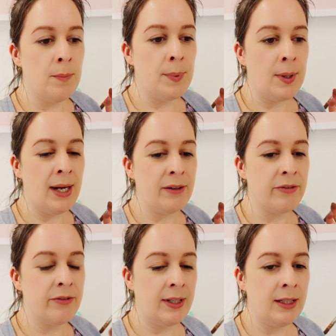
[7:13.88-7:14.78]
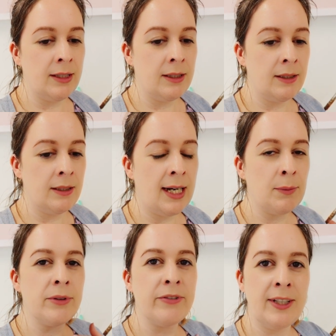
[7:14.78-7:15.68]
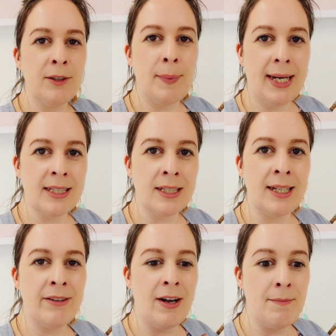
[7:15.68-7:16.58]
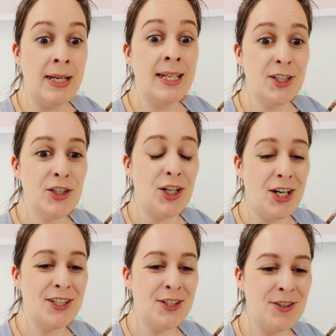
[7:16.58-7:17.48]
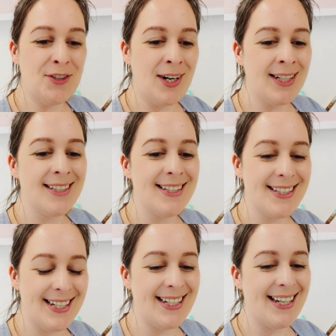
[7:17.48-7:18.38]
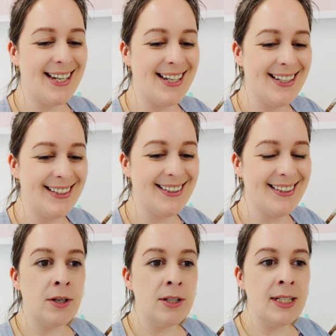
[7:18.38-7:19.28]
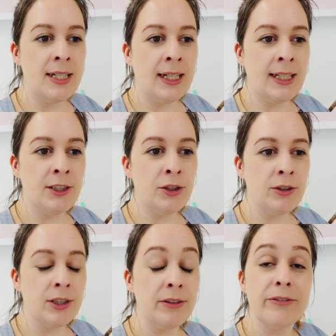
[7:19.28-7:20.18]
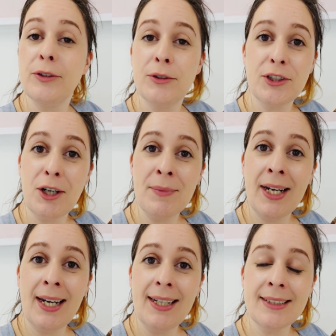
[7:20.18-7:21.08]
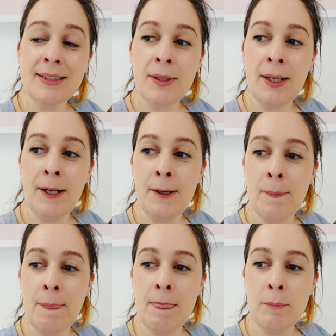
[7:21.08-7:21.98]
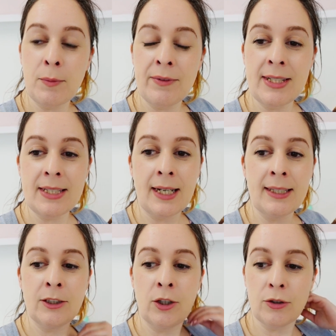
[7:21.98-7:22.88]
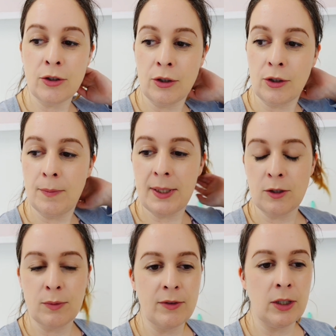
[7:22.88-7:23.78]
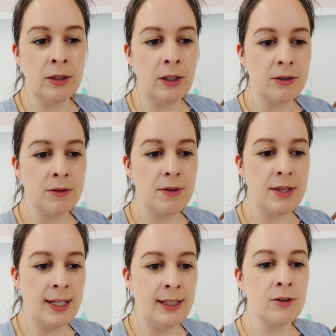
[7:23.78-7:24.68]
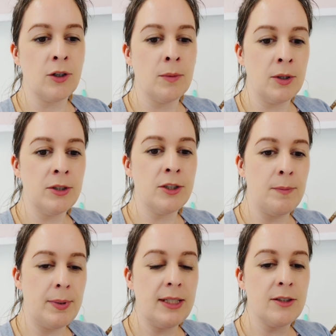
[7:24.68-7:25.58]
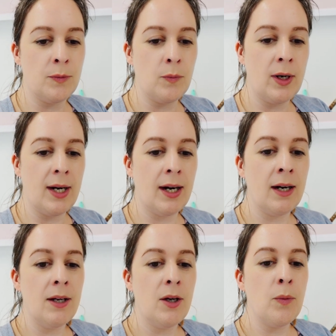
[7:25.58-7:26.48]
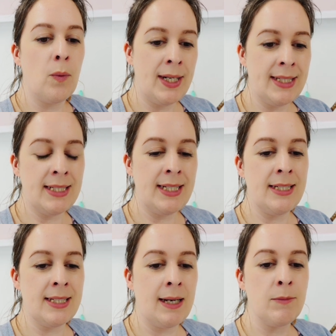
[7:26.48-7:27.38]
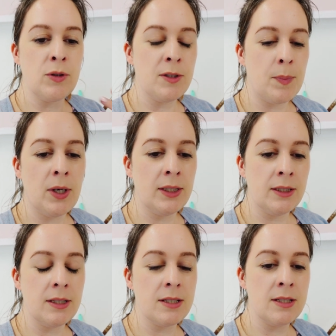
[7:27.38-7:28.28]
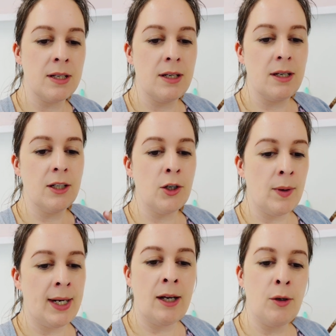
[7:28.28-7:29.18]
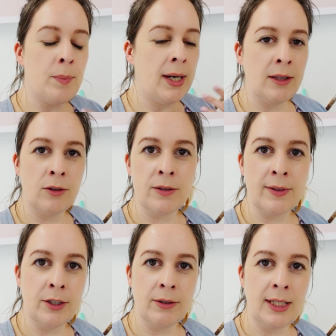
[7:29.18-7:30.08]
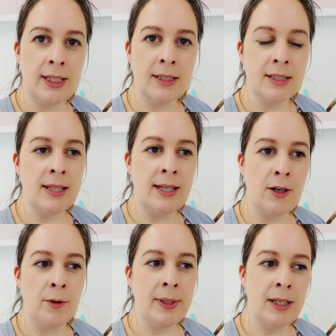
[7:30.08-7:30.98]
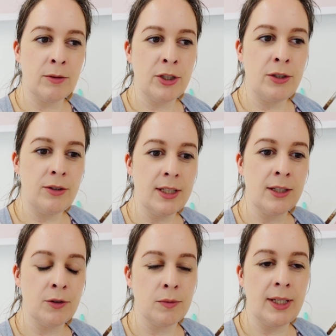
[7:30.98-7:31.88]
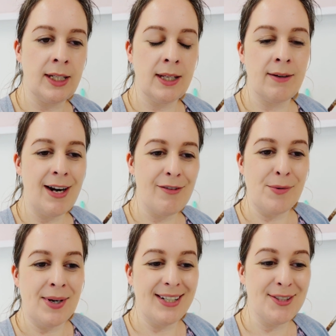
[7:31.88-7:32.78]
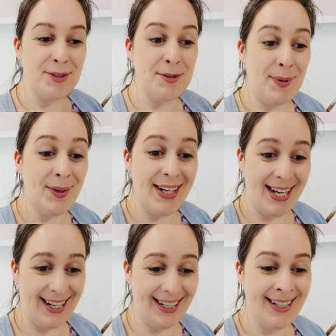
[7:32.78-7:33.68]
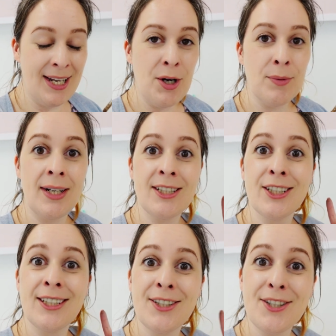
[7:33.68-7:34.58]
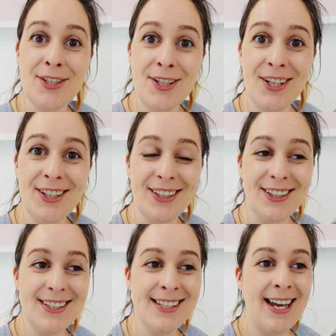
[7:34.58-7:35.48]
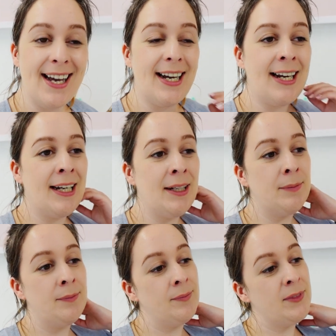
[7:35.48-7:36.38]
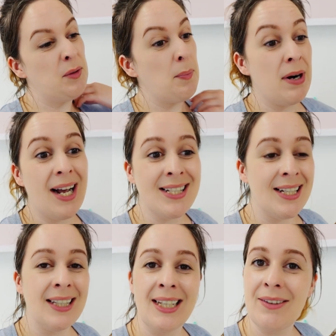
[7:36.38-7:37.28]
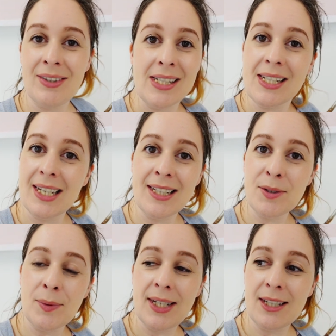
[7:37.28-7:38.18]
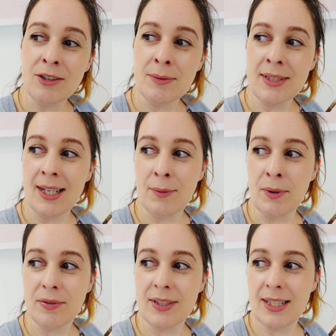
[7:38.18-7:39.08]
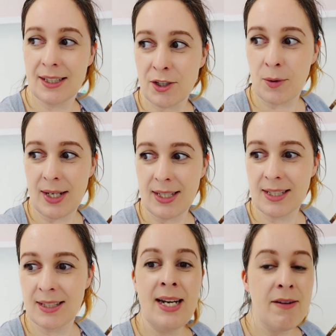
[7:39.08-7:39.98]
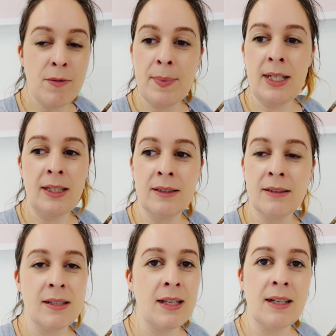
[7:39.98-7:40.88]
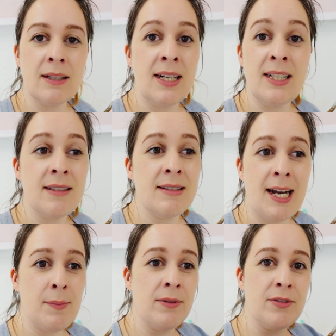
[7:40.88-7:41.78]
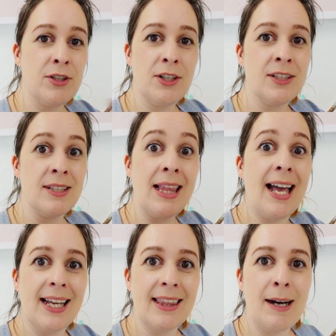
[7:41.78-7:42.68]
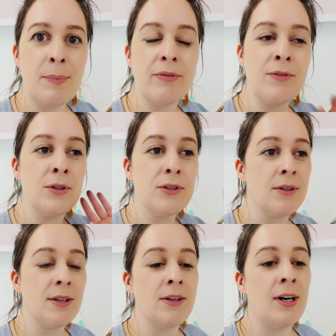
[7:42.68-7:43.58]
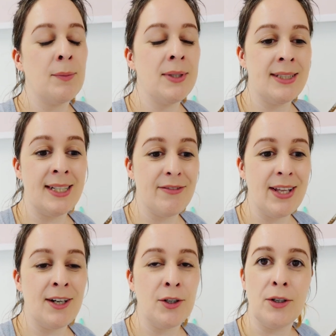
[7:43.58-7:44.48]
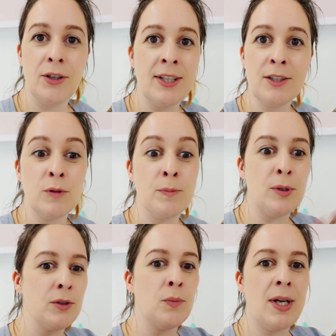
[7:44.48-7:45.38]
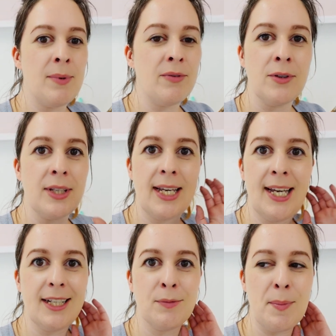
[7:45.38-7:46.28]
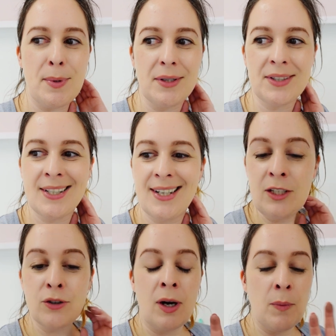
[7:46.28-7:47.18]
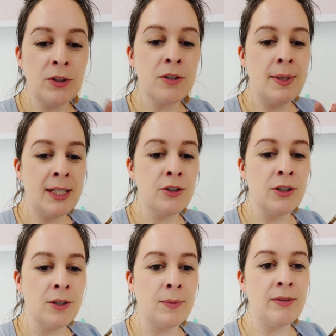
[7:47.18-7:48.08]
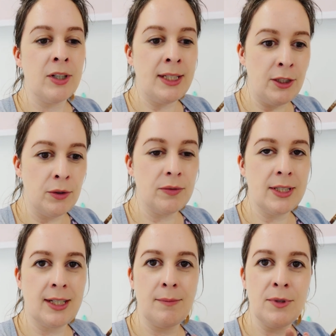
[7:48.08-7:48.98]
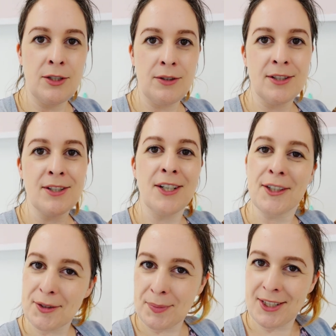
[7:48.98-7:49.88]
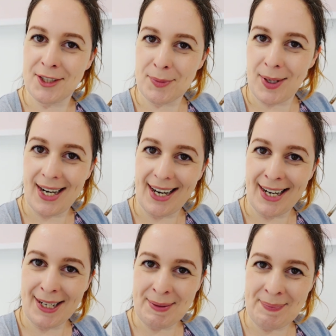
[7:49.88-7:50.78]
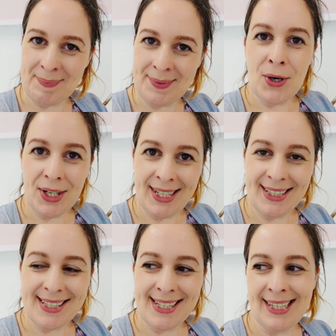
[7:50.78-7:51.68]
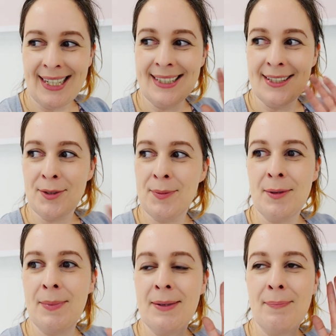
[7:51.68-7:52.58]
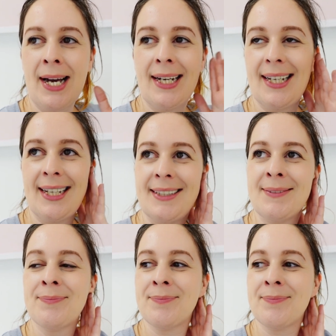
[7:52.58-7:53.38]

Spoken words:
But I would feel better if I made a start on the dragons today. Thursday night is usually food shop night, but we've decided not to go because we've got lots of things, or we're going to be somewhere when it's tea time. So it's pointless going out, buying loads of ingredients and then not being able to use it because we're here, there and everywhere. So tomorrow night, we're actually at the circus. They were practically giving tickets away. So it was like, well, for £6, never been to that any type of circus like that before. So I thought we'd give that a go. And this was booked way before the cakes were booked. So I want to make sure that we've got enough time to do the circus, which is why I am working tonight. I don't want to be panicking.